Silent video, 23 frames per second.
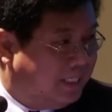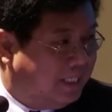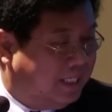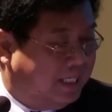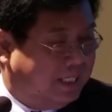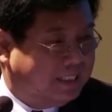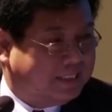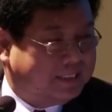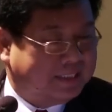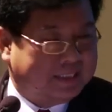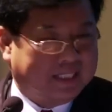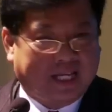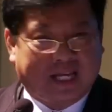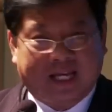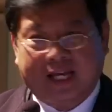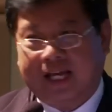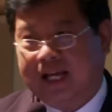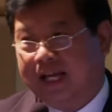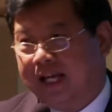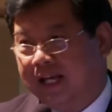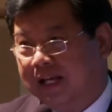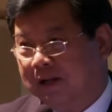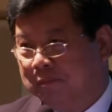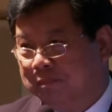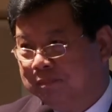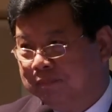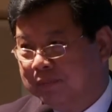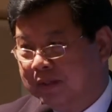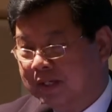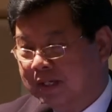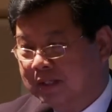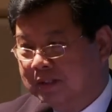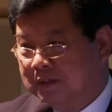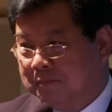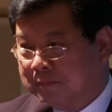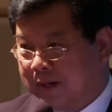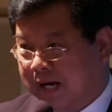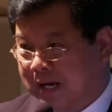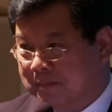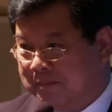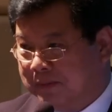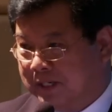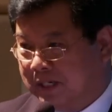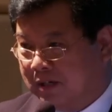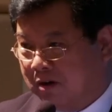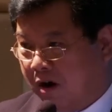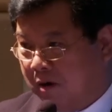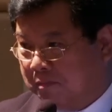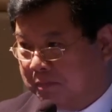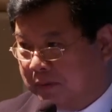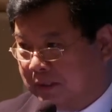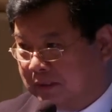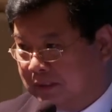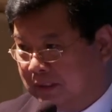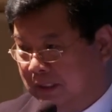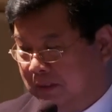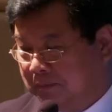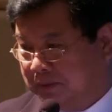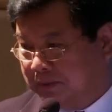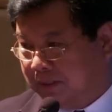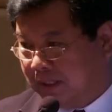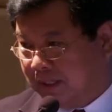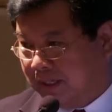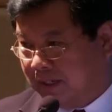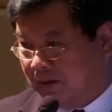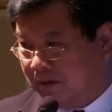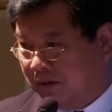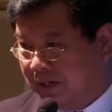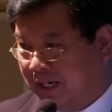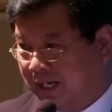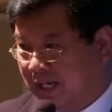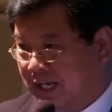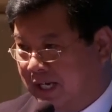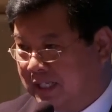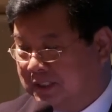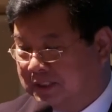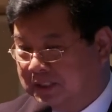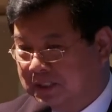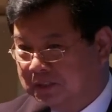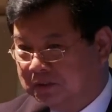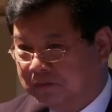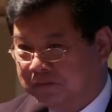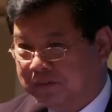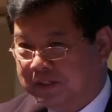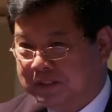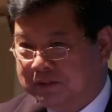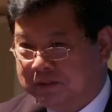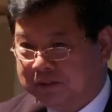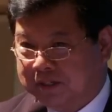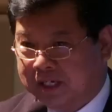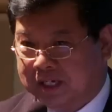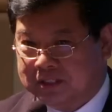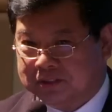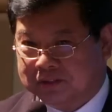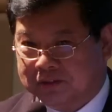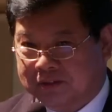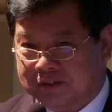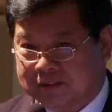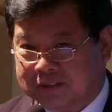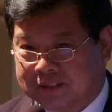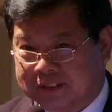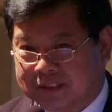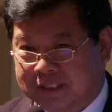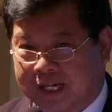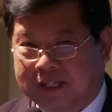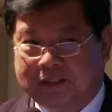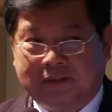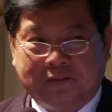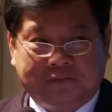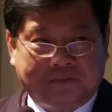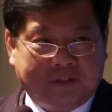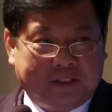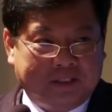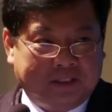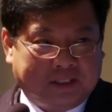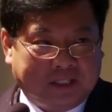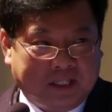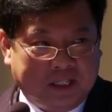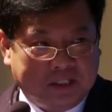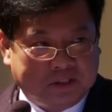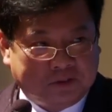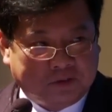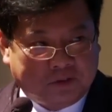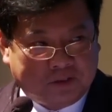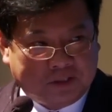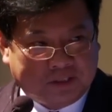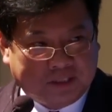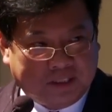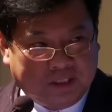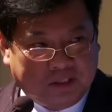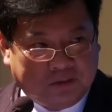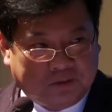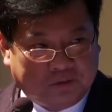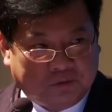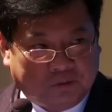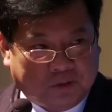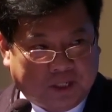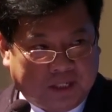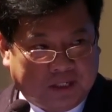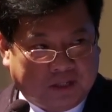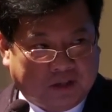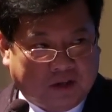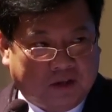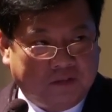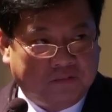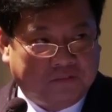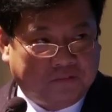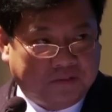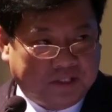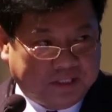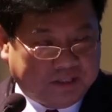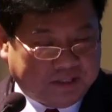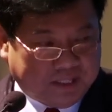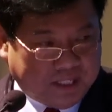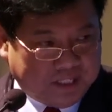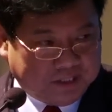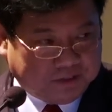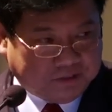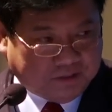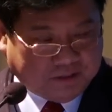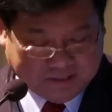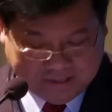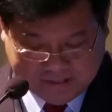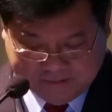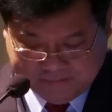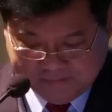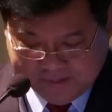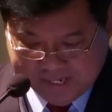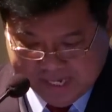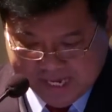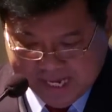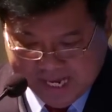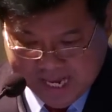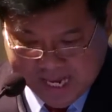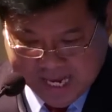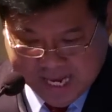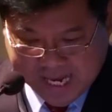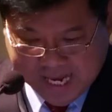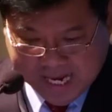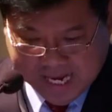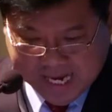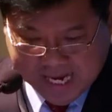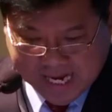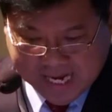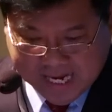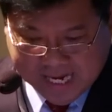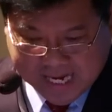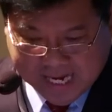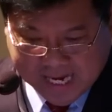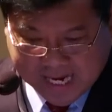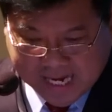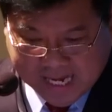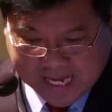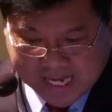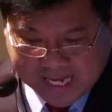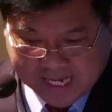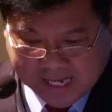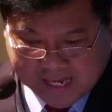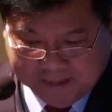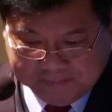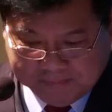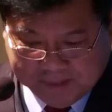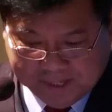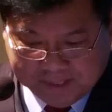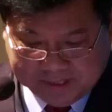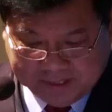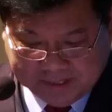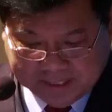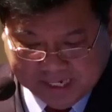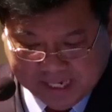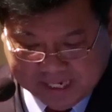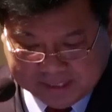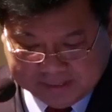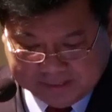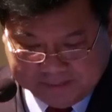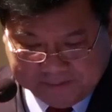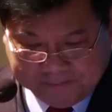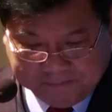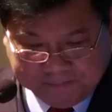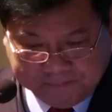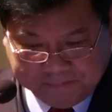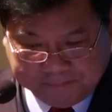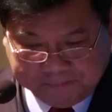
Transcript: It's the primary cooperatives are organized into federations, and the federations into a confederation. And I'm heading that.